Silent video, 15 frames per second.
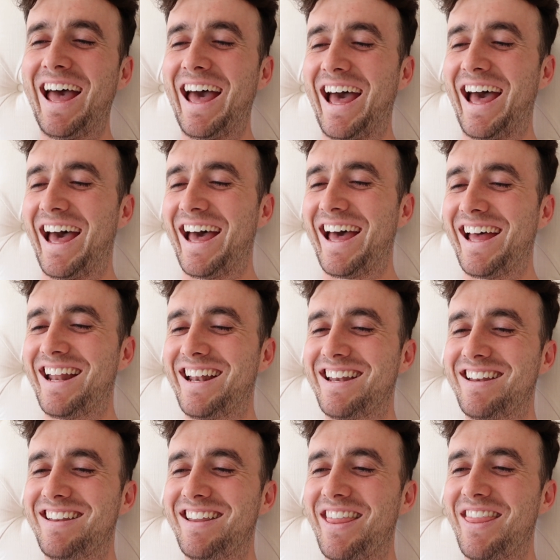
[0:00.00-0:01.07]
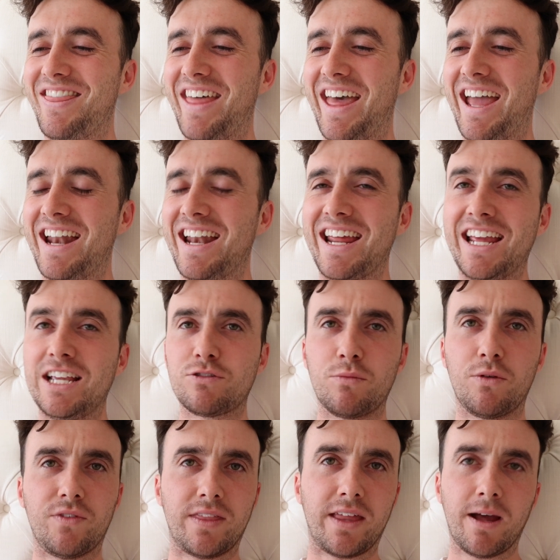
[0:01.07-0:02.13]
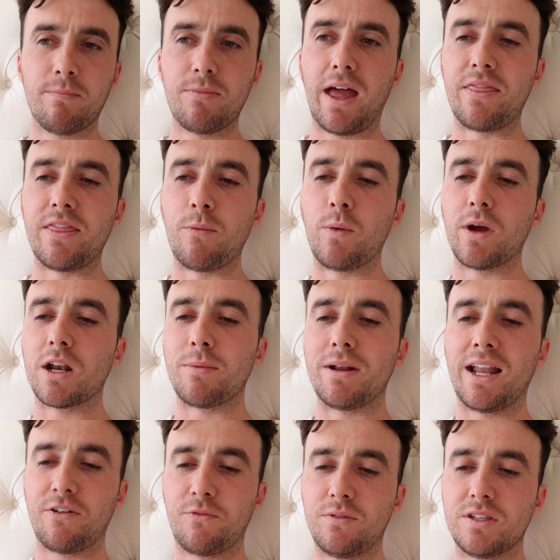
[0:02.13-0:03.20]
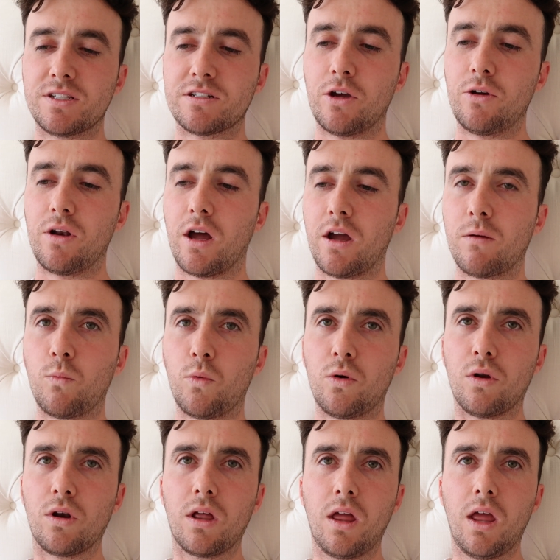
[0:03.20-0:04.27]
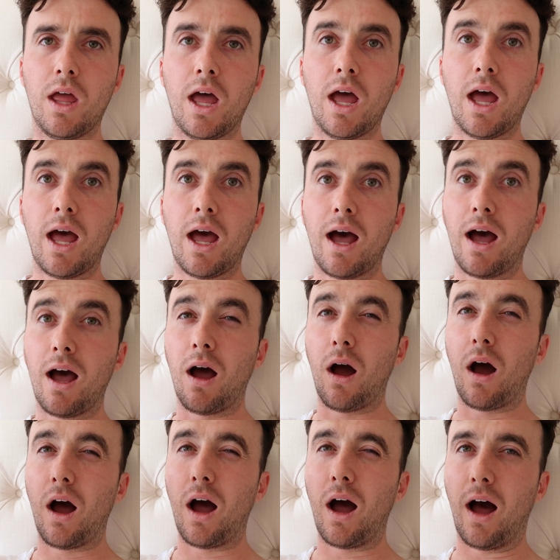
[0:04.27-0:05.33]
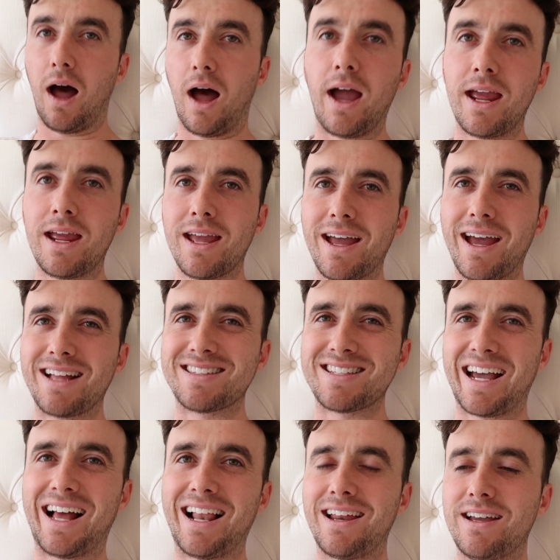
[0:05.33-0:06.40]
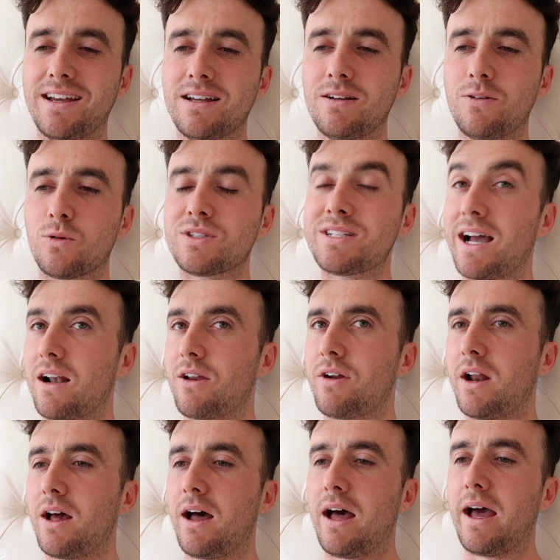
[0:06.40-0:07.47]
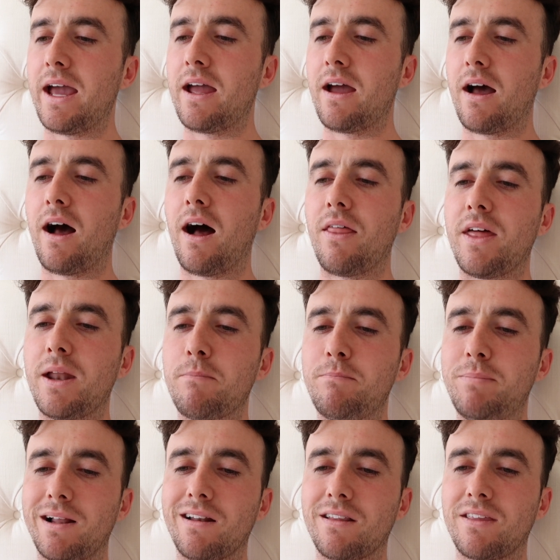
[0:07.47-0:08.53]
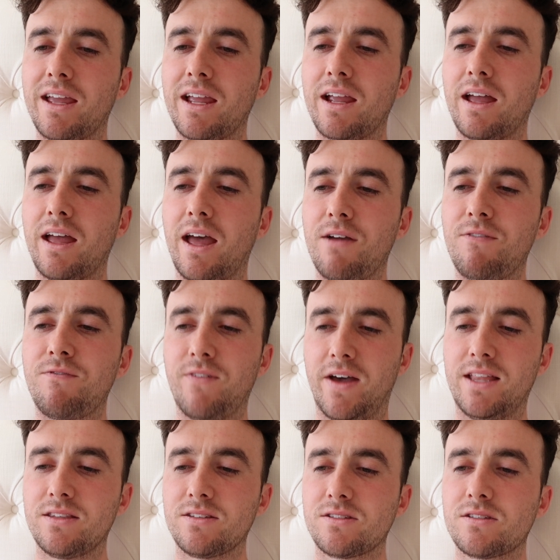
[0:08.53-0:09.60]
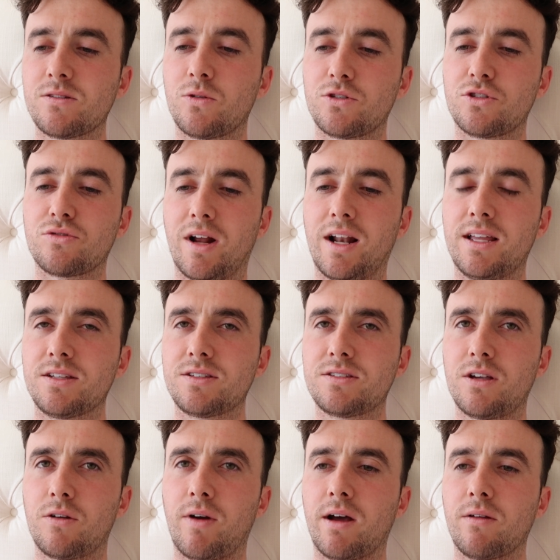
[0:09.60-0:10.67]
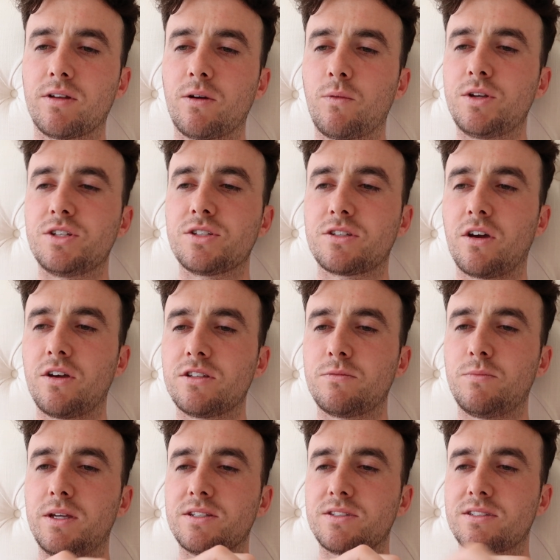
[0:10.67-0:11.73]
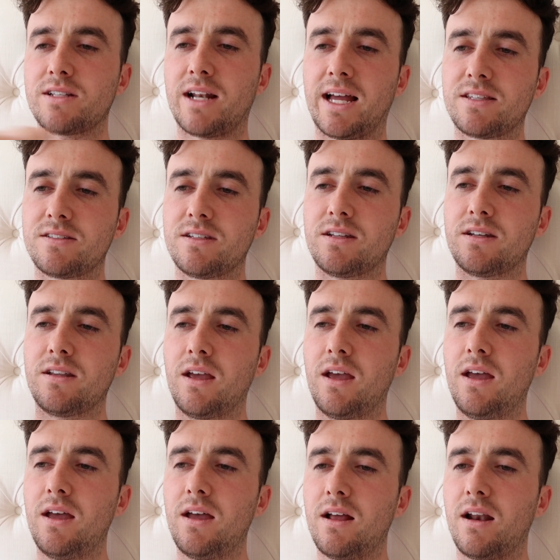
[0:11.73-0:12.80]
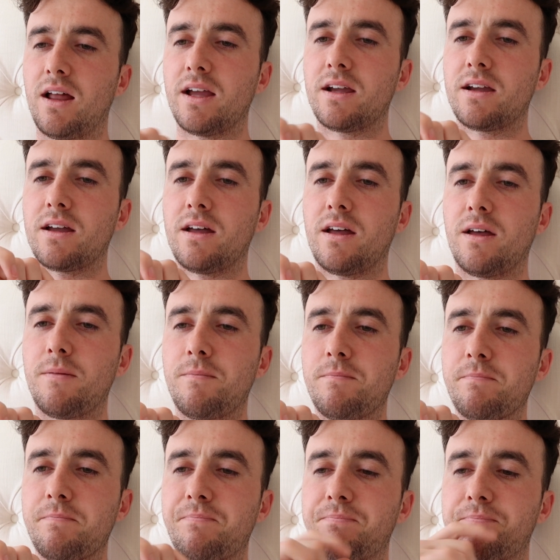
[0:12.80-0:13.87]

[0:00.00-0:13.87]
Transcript: And then he's removing that, and then we're going to be left with this low-lying wall. I and Talia, or Talia and I, are then building a fence or trellis around it, which is going to be a slatted, like, I'll